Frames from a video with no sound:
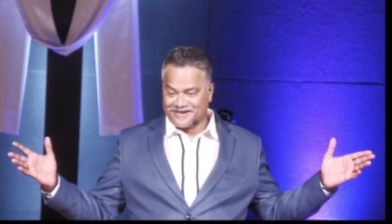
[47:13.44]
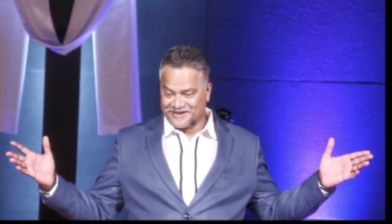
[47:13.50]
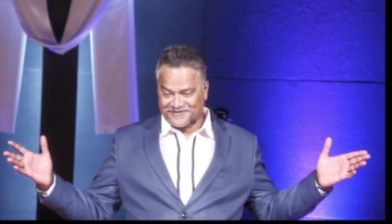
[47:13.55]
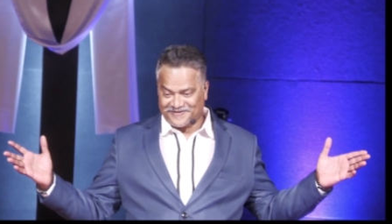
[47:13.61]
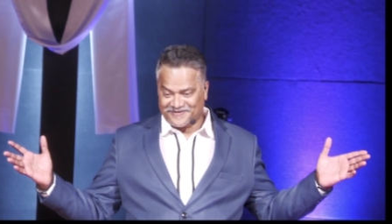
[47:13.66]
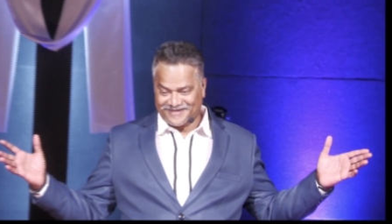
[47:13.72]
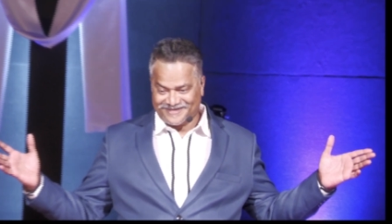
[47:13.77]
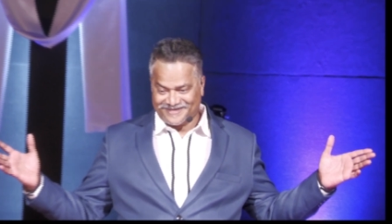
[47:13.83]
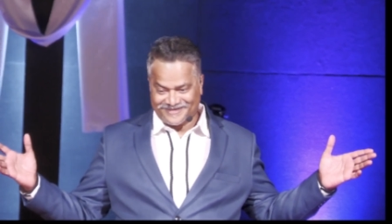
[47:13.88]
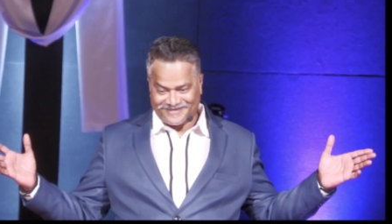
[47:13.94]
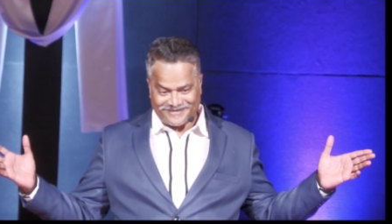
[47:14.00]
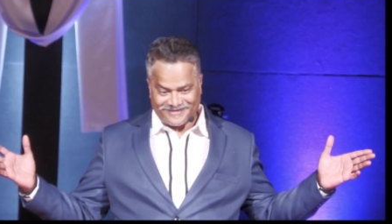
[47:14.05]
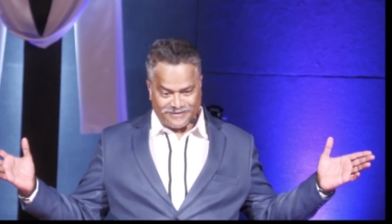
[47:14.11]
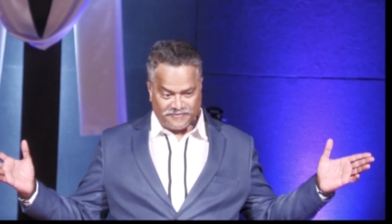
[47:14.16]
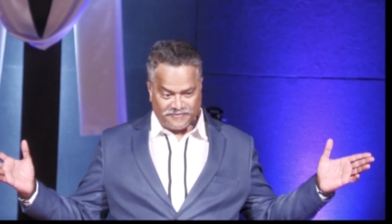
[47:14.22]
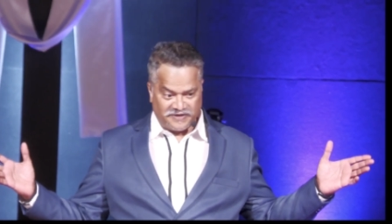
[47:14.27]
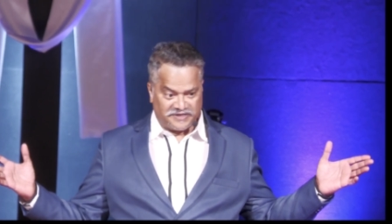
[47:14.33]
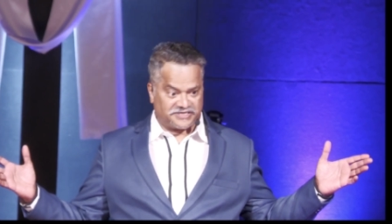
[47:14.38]
David.
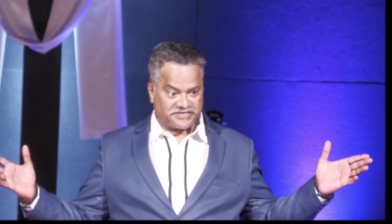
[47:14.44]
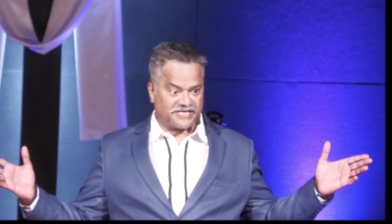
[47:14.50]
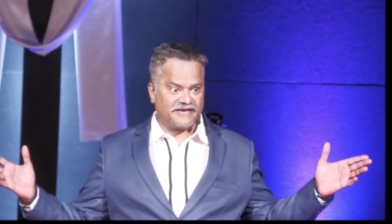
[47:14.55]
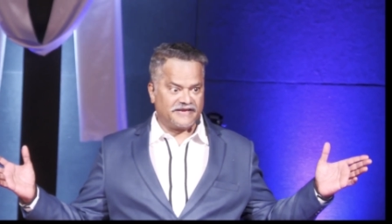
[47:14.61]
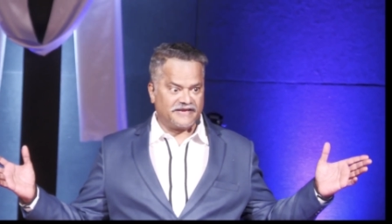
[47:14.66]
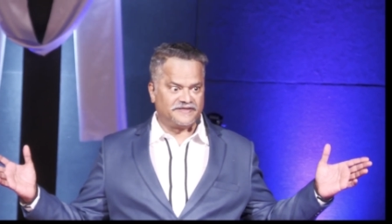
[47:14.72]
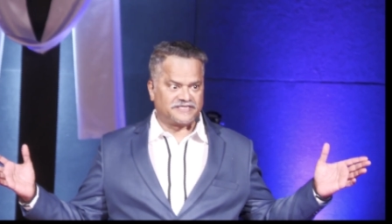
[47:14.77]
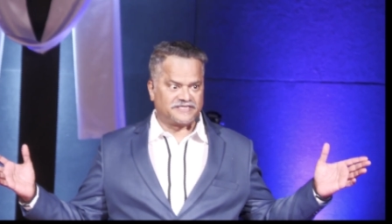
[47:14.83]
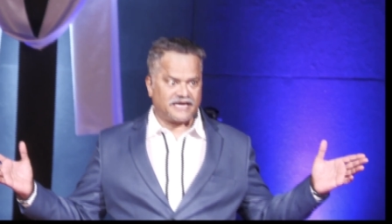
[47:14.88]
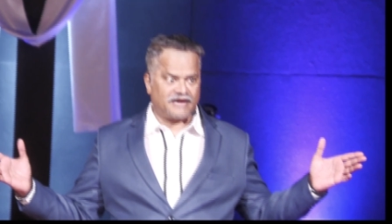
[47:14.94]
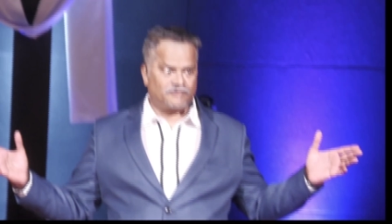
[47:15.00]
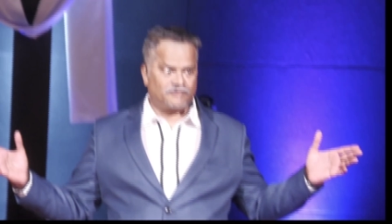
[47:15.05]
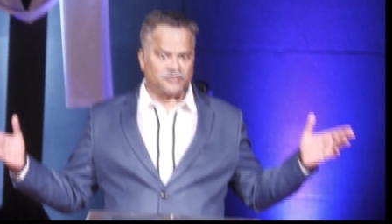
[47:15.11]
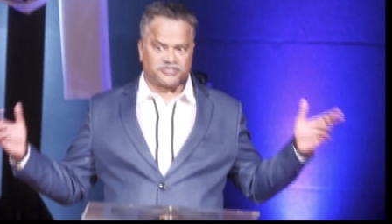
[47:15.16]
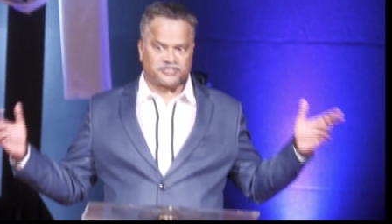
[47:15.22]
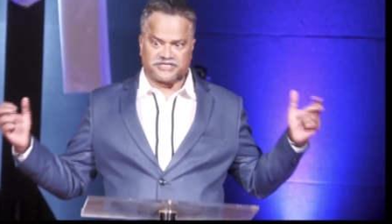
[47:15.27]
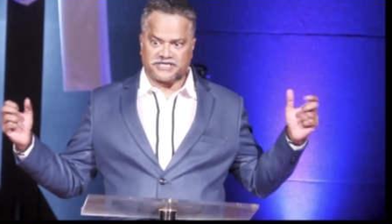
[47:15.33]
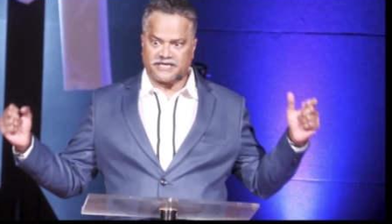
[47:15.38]
We sing and say, "I
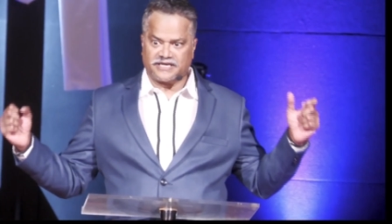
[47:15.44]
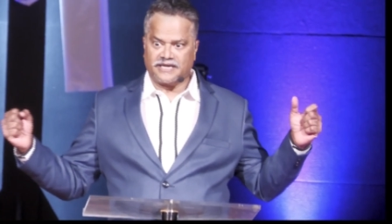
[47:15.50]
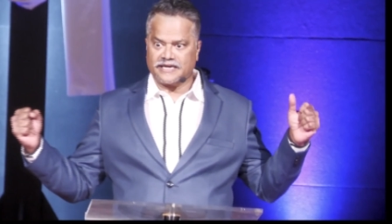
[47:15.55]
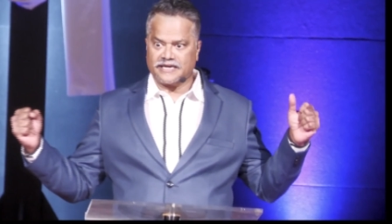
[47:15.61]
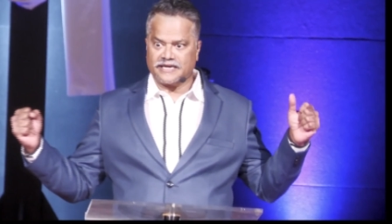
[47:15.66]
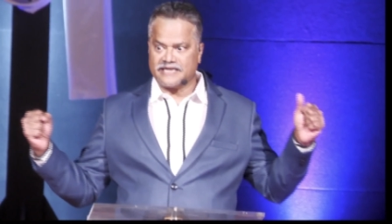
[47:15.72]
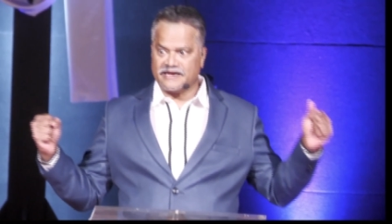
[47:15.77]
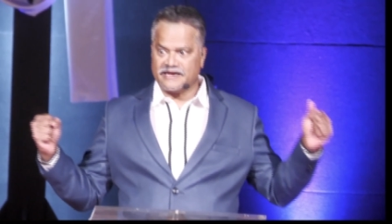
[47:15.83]
want to sing like